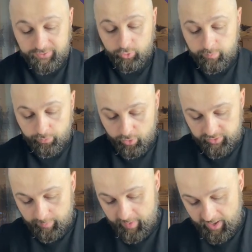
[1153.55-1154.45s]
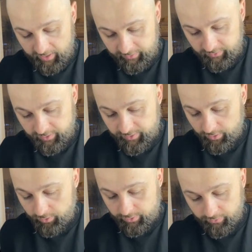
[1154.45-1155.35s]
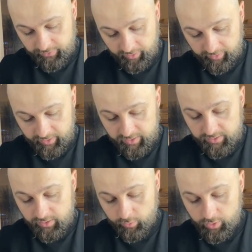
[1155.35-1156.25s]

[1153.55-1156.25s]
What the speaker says: To import the palette, it's also very easy. We